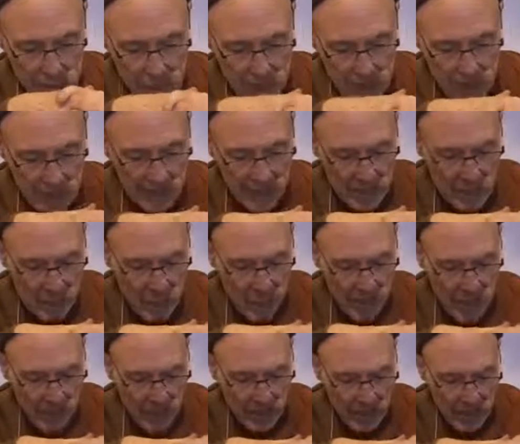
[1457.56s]
And so
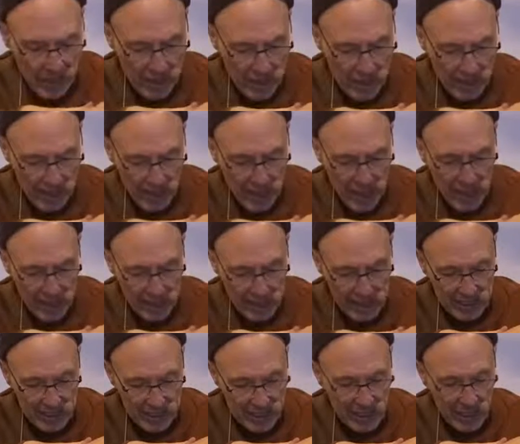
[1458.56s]
Ananda
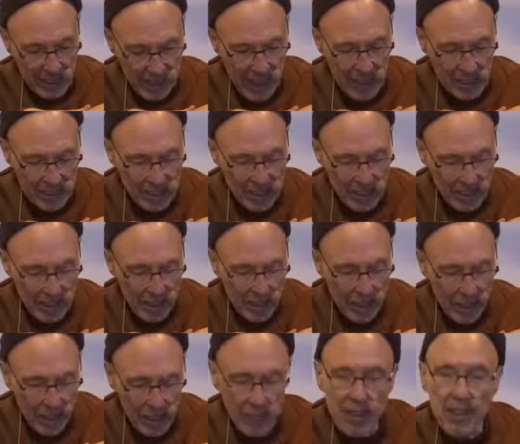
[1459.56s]
answers
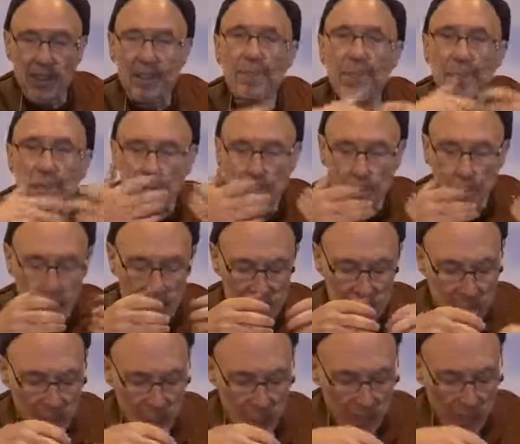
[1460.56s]

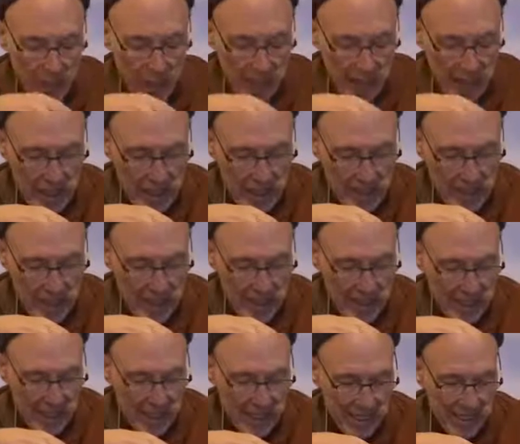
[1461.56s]
positively. He
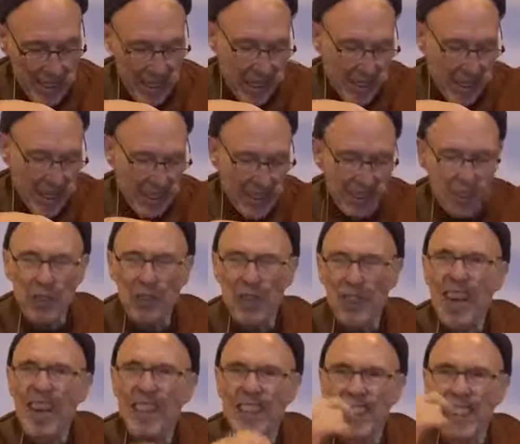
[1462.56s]
says that, so the
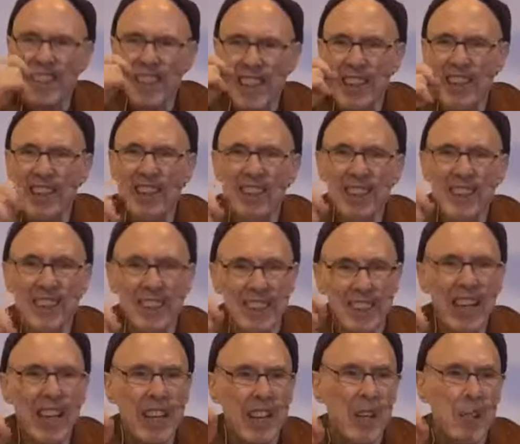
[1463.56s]
text says there is a
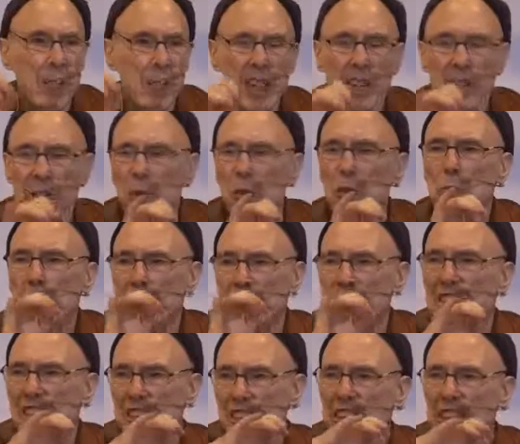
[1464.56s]
single bhikkhu, but
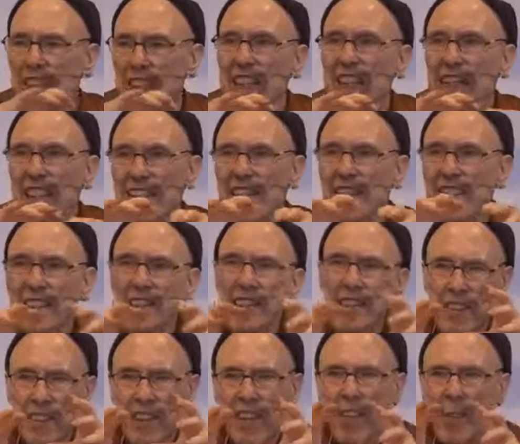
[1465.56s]
actually
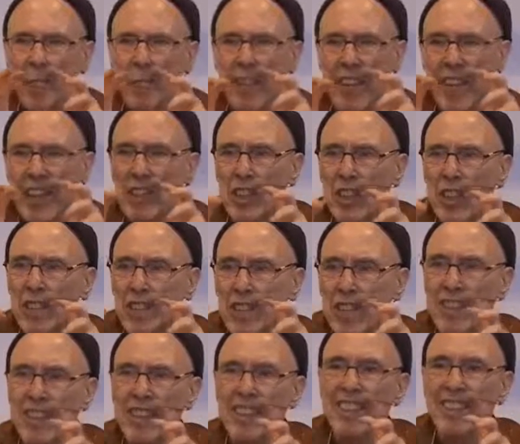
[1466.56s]
the implication of
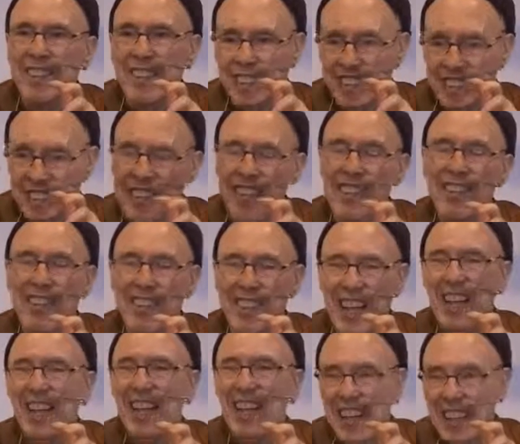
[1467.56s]
this is that there is
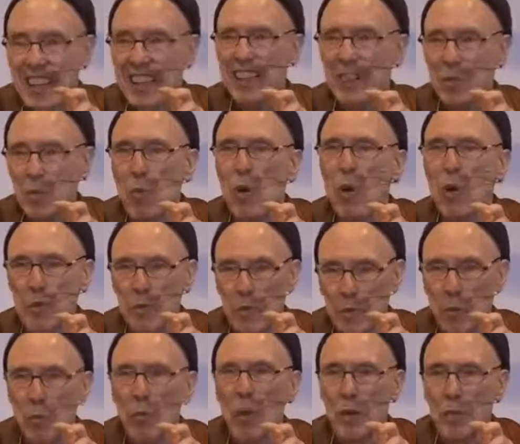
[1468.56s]
at least one
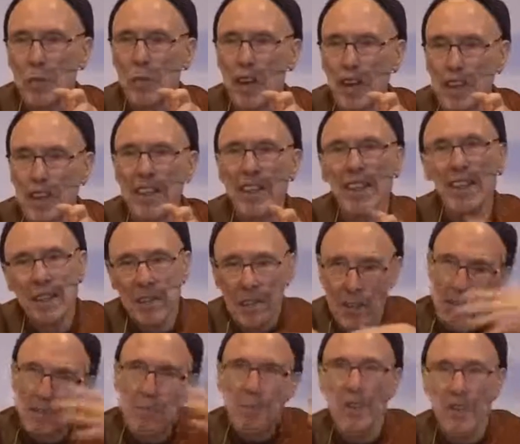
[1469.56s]
monk,
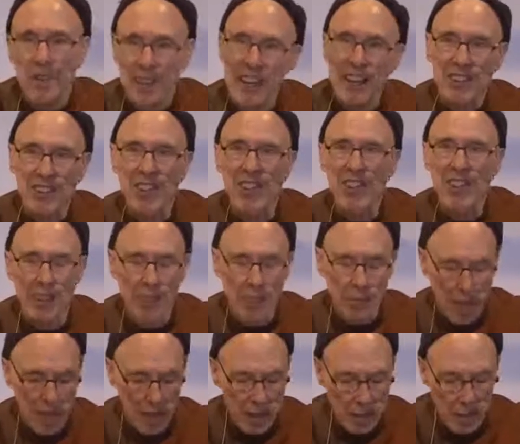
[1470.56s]
but actually there are
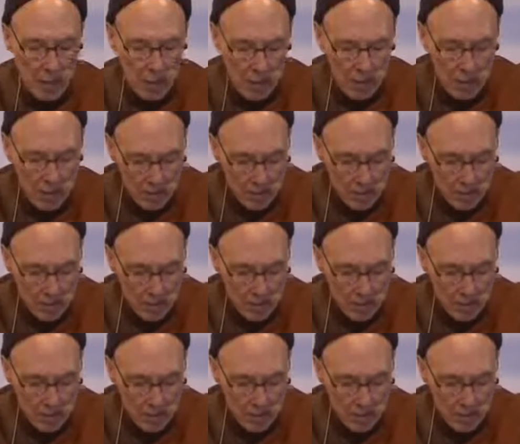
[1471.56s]
many more,